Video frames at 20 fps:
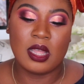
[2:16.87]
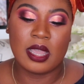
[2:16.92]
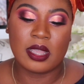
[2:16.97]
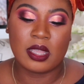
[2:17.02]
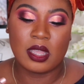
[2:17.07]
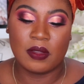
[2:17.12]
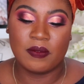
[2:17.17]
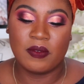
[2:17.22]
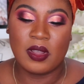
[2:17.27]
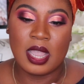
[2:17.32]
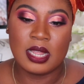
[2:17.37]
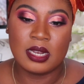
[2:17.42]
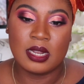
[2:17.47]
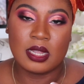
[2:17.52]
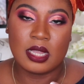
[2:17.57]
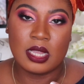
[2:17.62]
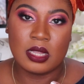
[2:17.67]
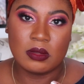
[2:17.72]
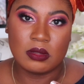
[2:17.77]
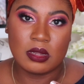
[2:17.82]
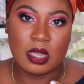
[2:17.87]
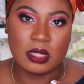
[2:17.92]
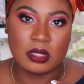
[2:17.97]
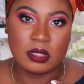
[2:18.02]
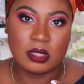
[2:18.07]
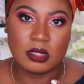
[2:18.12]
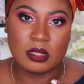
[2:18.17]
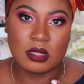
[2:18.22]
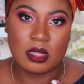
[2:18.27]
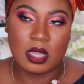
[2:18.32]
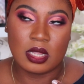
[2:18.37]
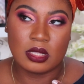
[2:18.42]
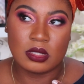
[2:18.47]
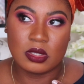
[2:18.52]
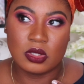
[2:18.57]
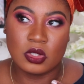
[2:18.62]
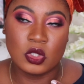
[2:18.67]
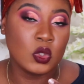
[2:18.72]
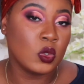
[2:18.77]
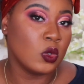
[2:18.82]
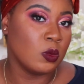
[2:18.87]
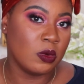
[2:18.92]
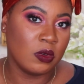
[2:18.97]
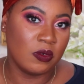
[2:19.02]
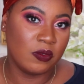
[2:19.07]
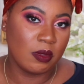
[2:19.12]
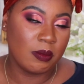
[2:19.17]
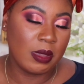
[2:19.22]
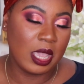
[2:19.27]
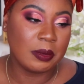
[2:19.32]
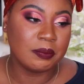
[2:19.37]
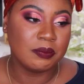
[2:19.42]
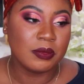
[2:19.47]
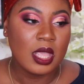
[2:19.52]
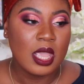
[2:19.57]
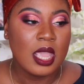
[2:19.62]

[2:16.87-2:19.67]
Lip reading: Like I find that it's doable for me.